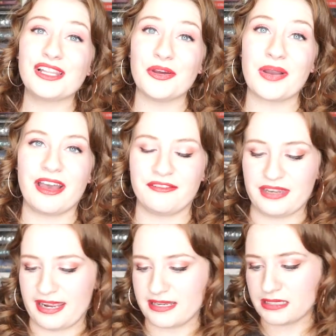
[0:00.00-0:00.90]
Cloak of
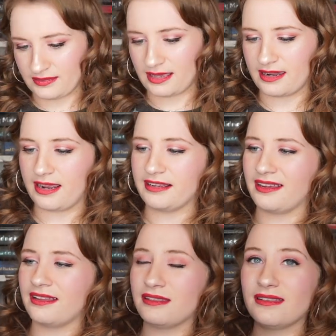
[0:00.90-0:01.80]
Night. And
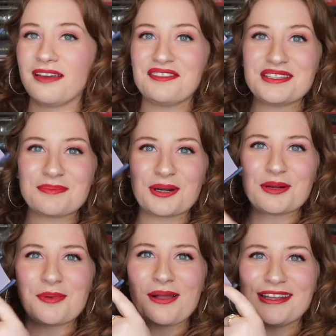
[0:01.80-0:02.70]
I love these
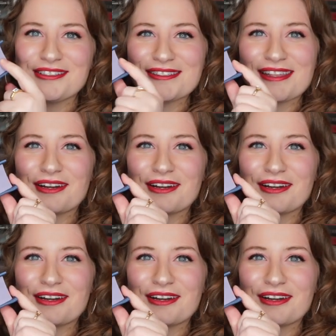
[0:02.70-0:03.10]
purple edges.